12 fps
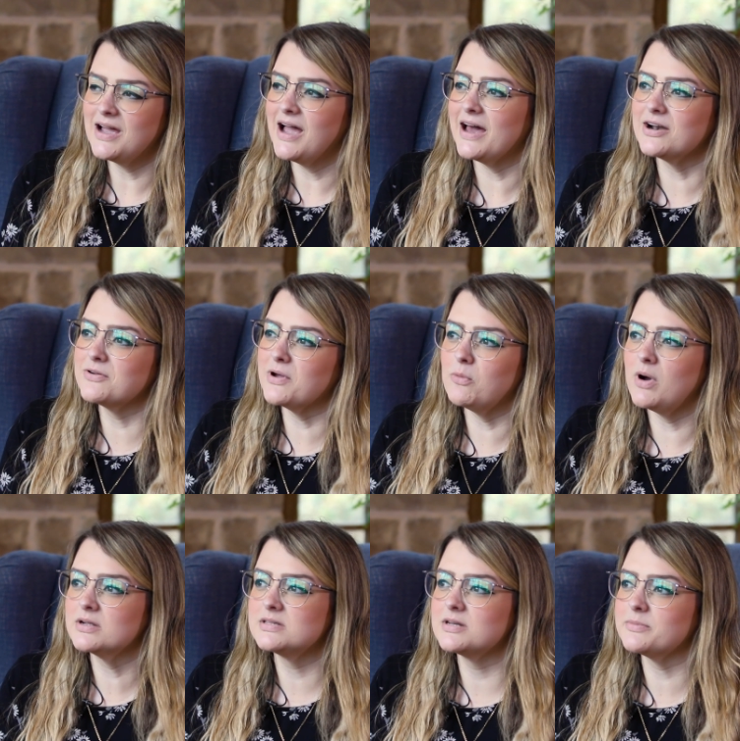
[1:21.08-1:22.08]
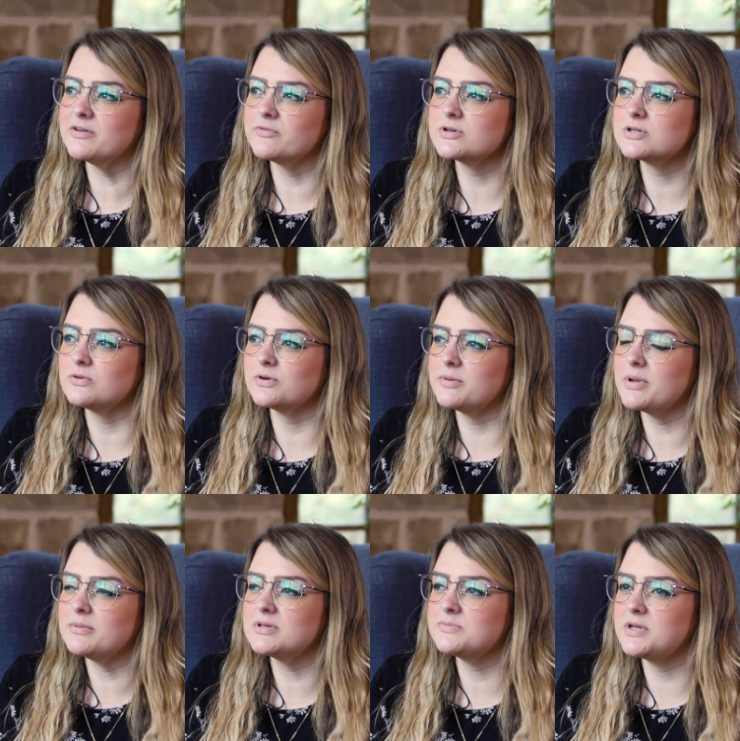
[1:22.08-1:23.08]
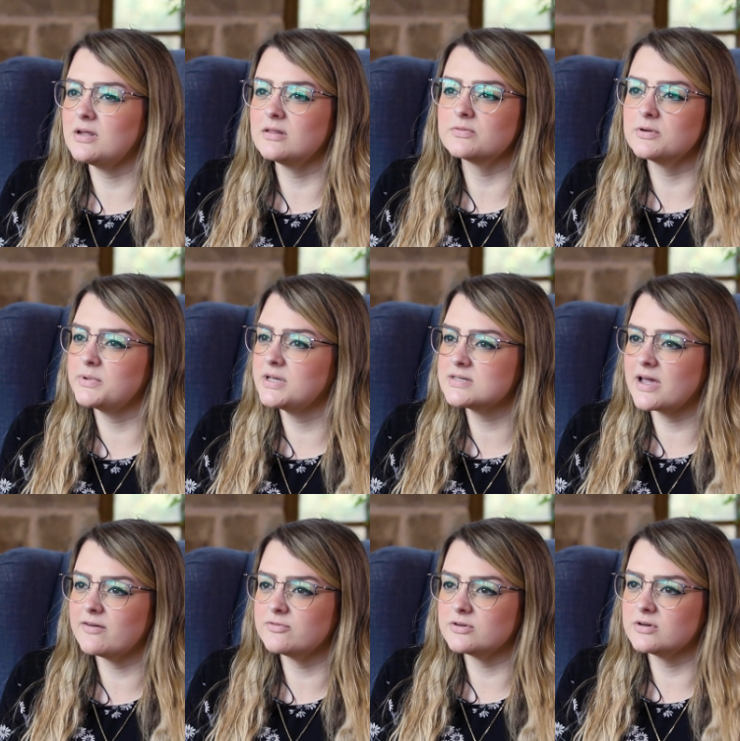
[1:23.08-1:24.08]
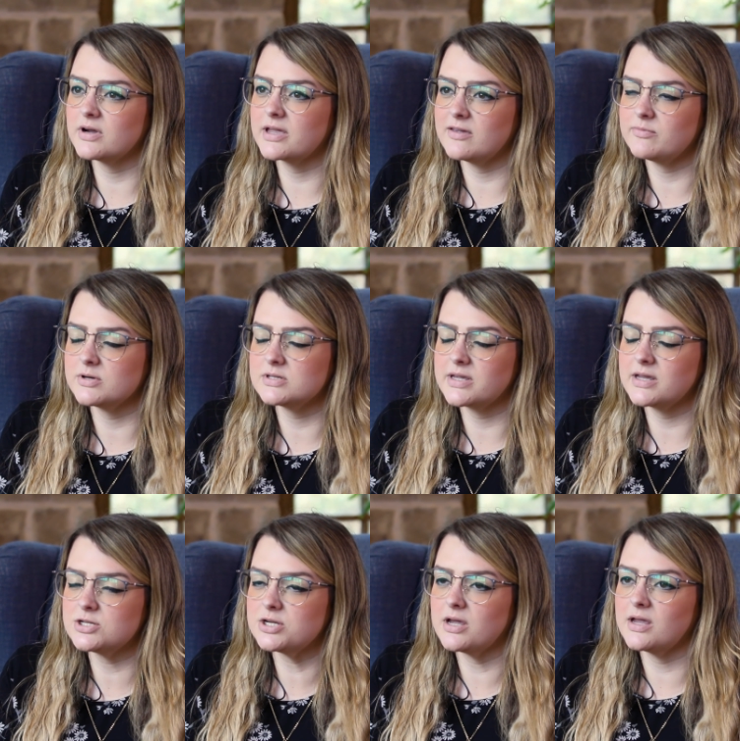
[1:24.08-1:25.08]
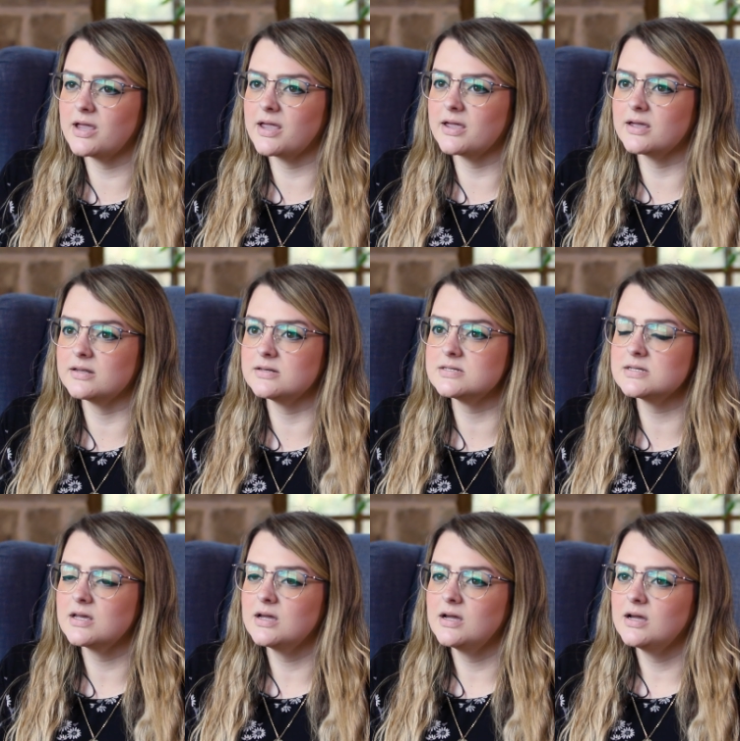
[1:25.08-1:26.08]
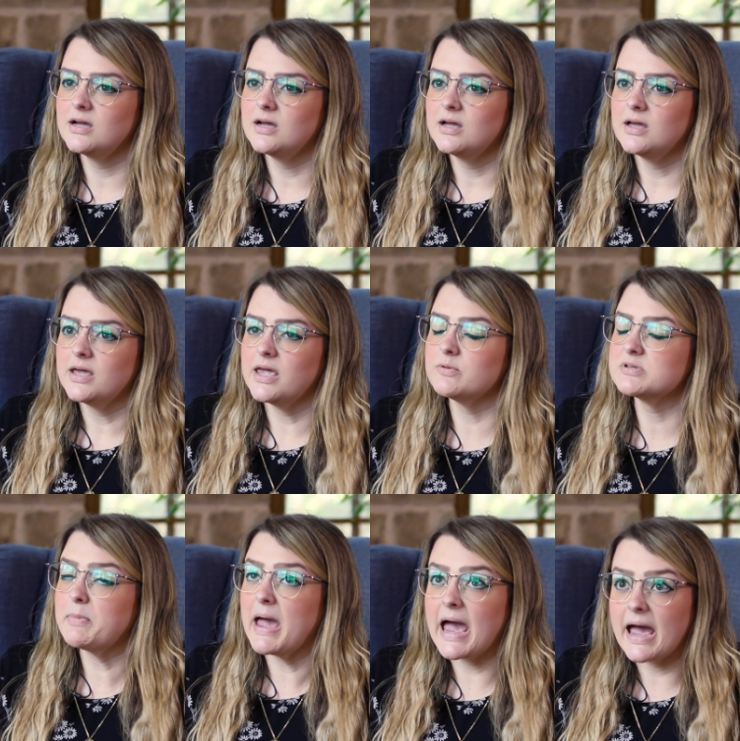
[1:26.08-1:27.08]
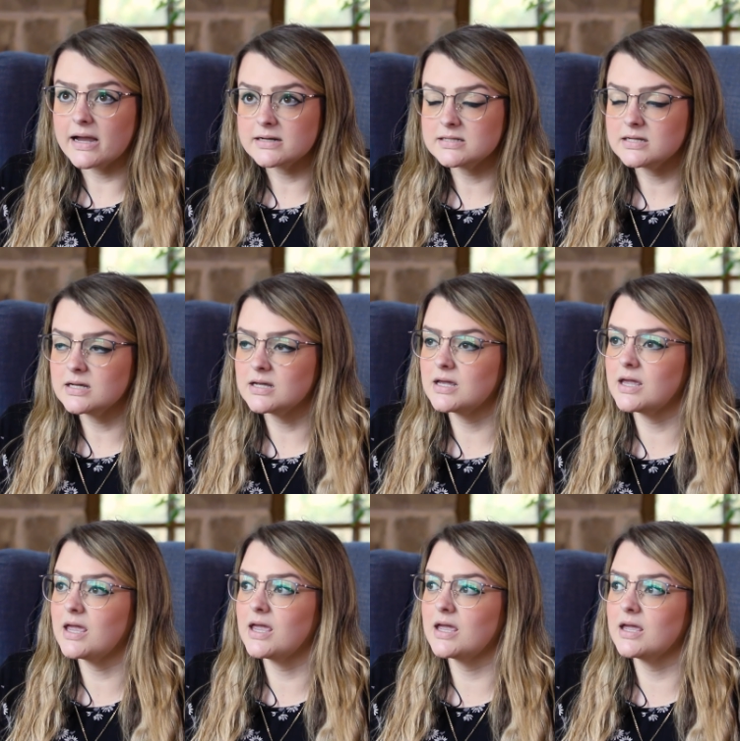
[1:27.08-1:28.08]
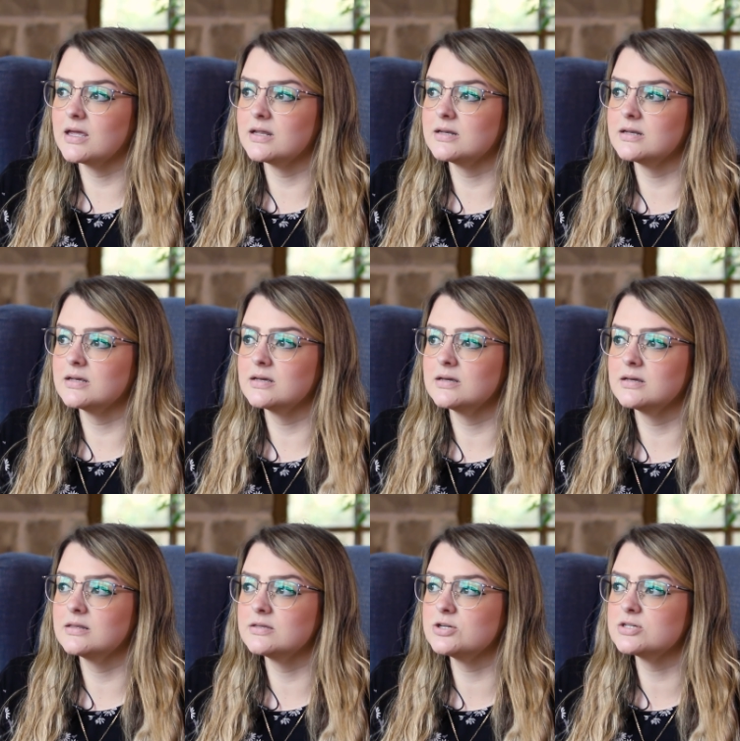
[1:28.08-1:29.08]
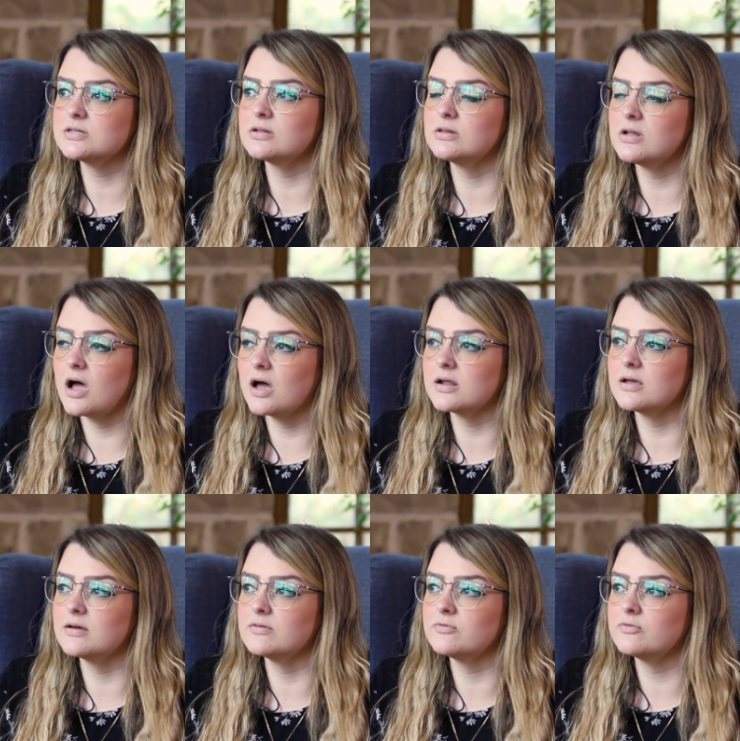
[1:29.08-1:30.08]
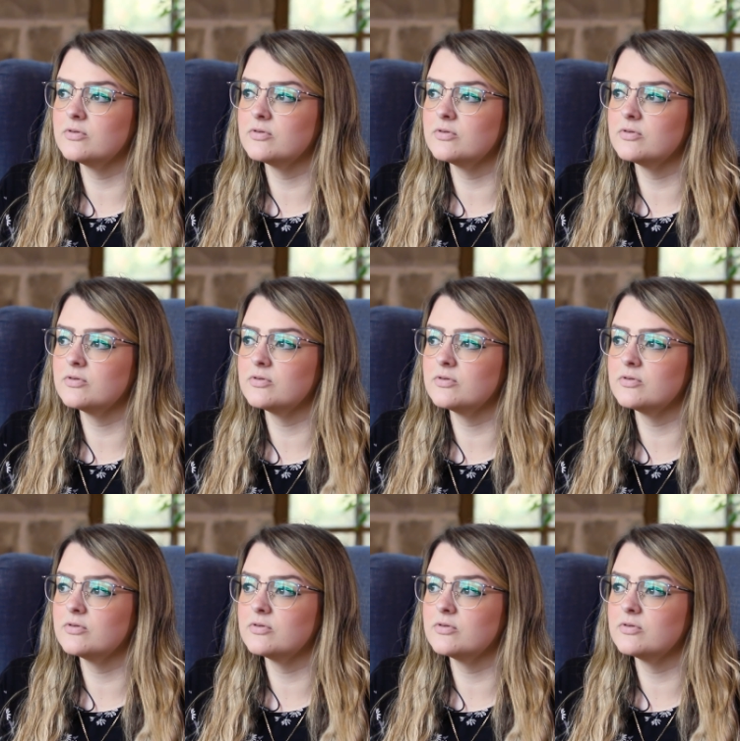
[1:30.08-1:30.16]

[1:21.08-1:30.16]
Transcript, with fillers: I don't know, I walked into my first Glory Babies meeting three weeks after I gave birth to K J, and it was packed, and just a lot of